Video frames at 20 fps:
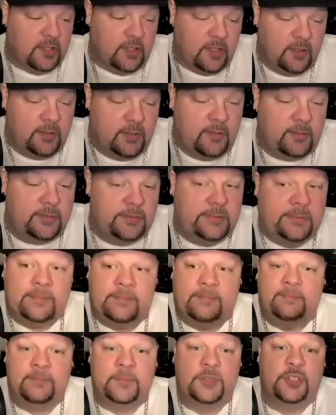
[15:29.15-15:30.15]

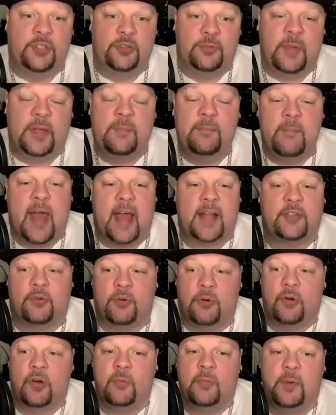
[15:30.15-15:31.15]
excuse me, Mads
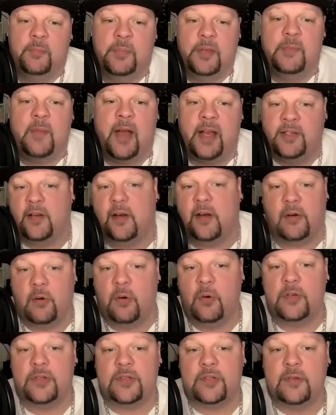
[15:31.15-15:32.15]
Kruger would be my dark
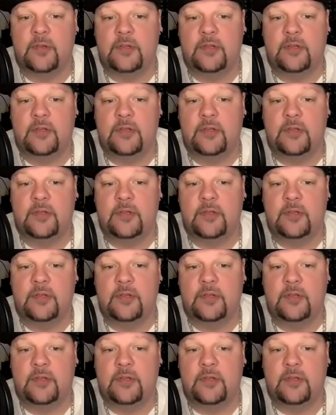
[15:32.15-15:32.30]
horse.